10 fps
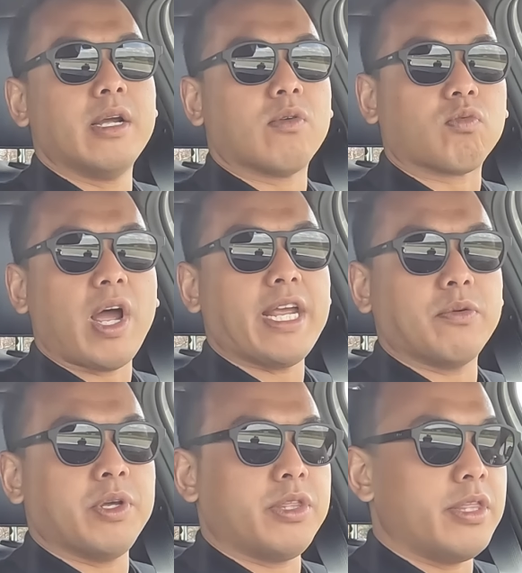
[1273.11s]
right
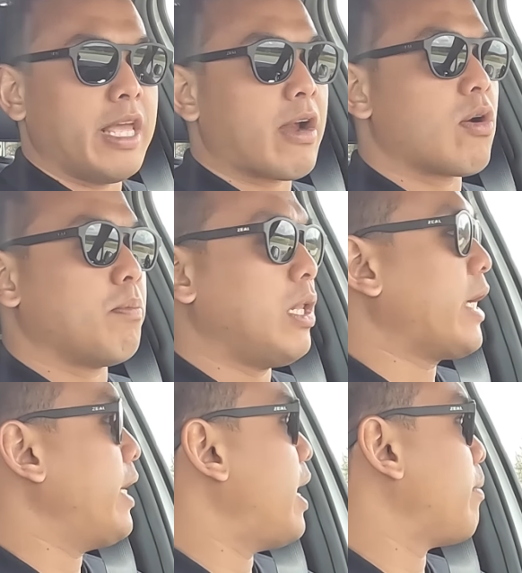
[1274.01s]
with their
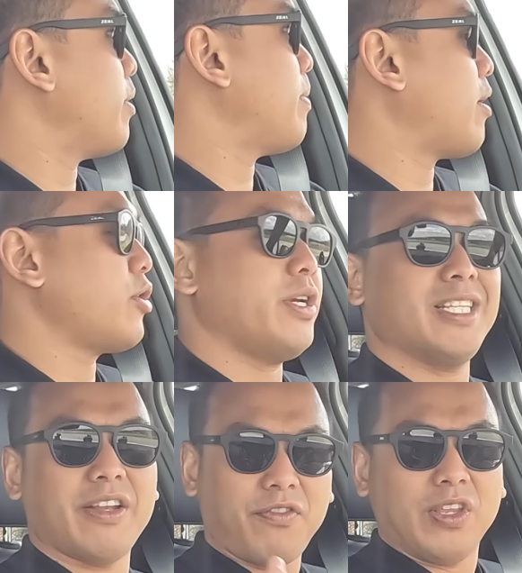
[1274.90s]
plug-in hybrid powertrain.
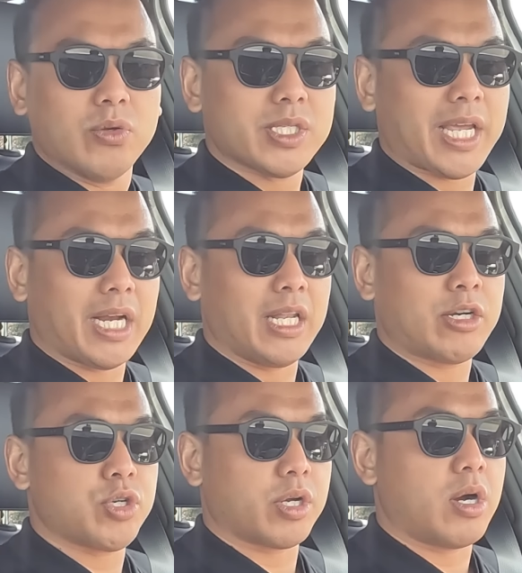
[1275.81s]
Is it feels like an
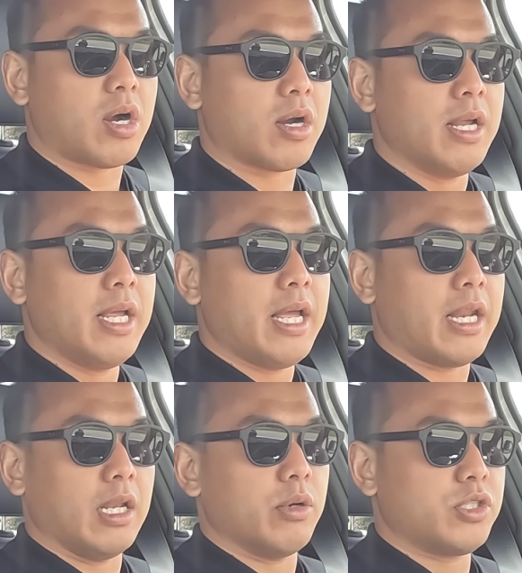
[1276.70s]
electric car
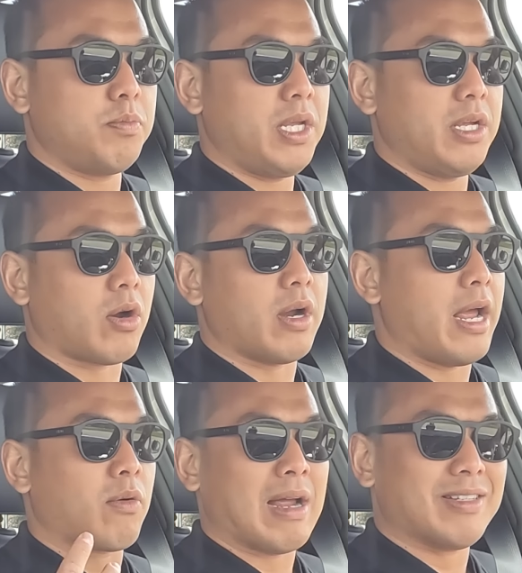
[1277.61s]
at low speed or
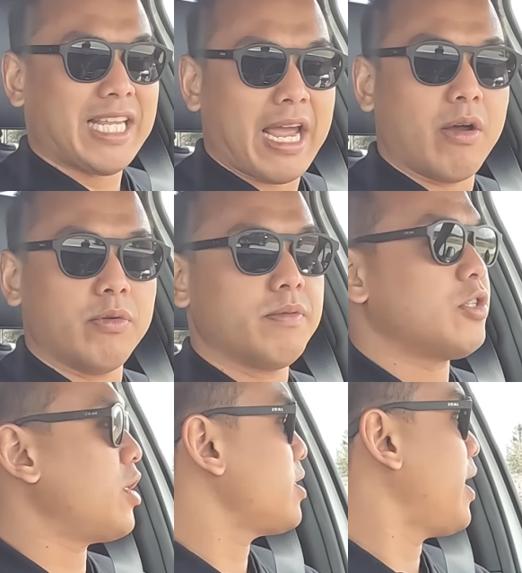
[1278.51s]
around town,
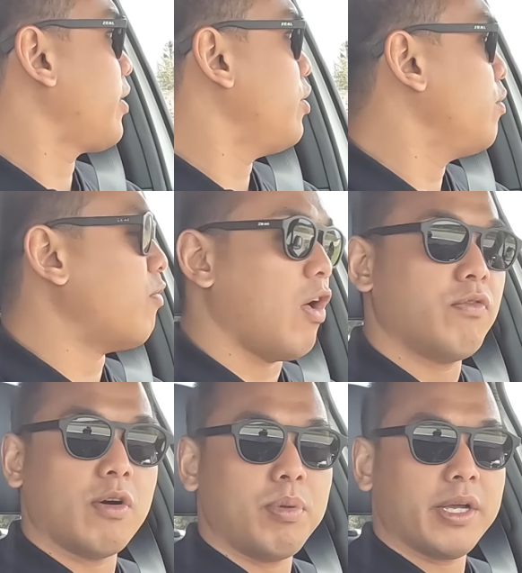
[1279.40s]
just like the new
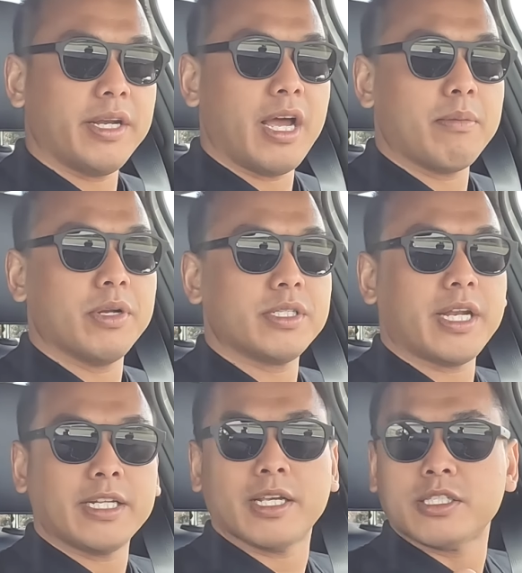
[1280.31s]
Volvo plug-in hybrids
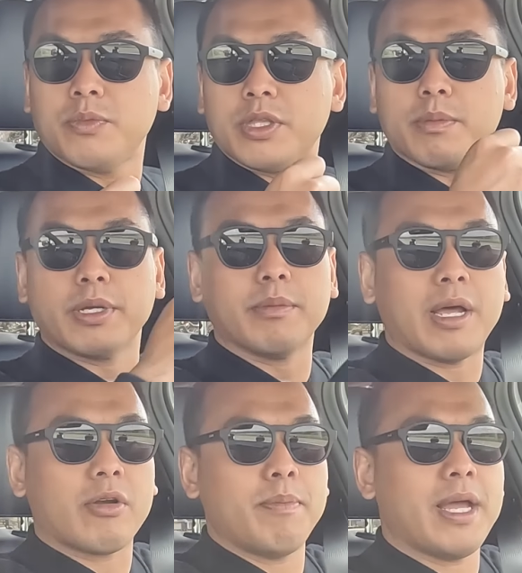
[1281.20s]
that I tested with their bigger
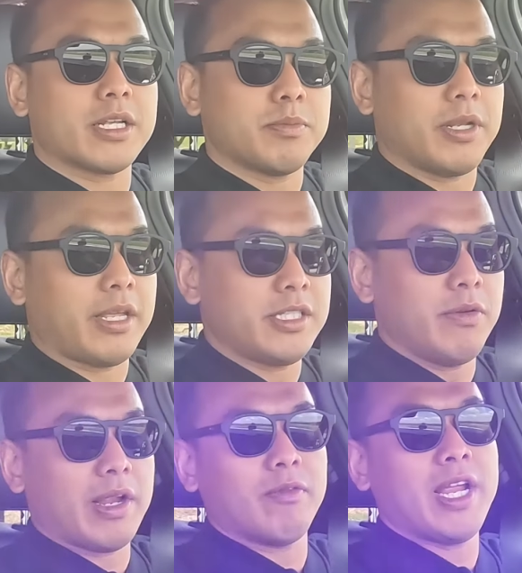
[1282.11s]
battery packs. But like see
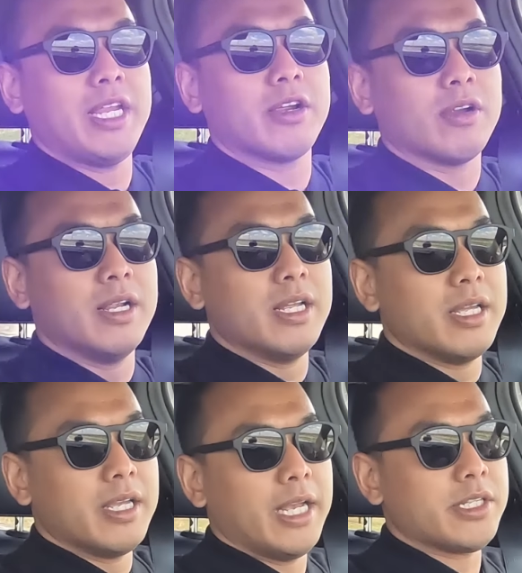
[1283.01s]
right, right here,
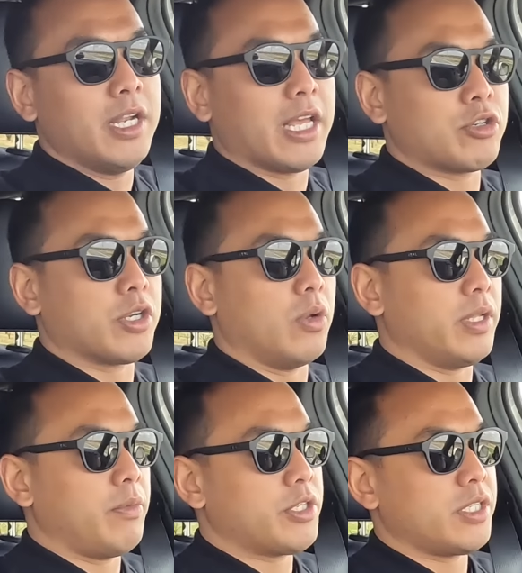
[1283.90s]
it's in electric
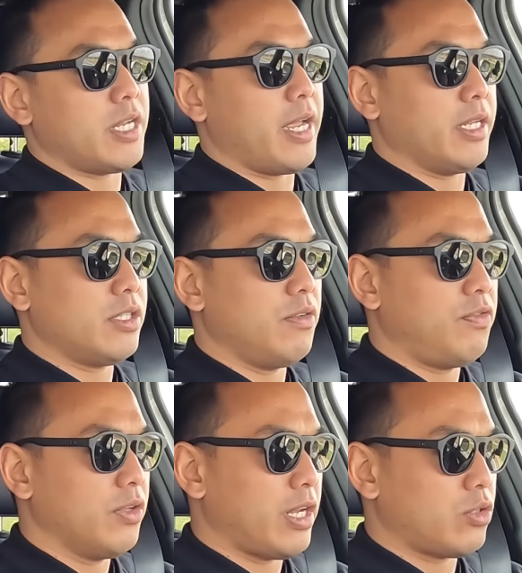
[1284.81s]
only, which is nice. You
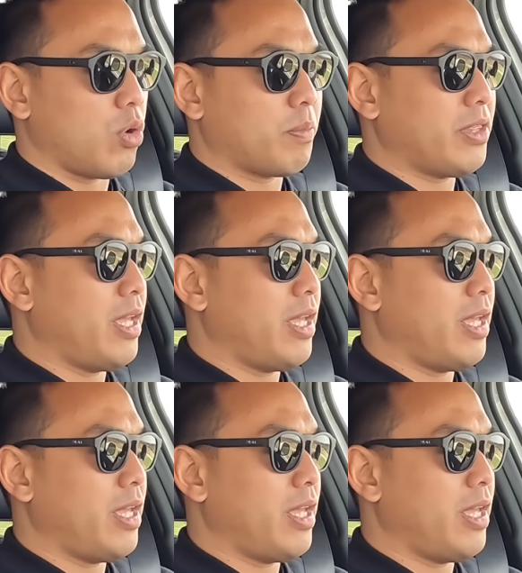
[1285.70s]
feel that torque, but